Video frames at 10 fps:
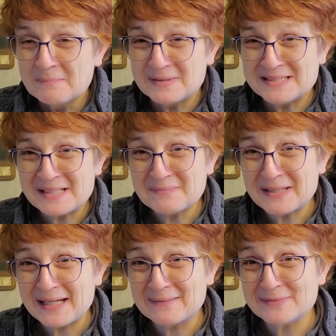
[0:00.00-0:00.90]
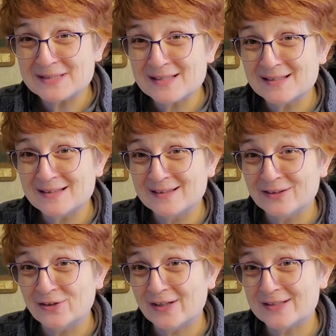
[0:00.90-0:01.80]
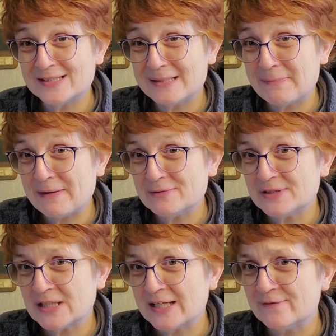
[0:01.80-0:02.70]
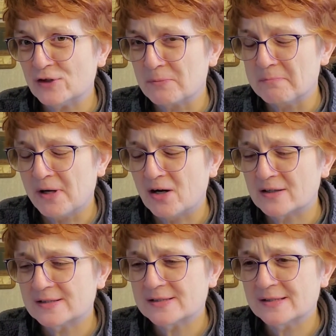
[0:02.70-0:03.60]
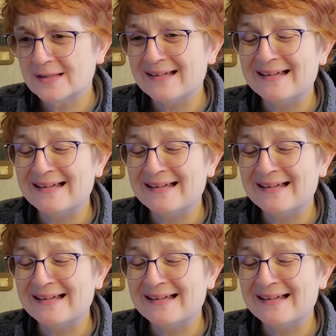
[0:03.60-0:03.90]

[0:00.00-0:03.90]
But sometimes you got to step outside of your box,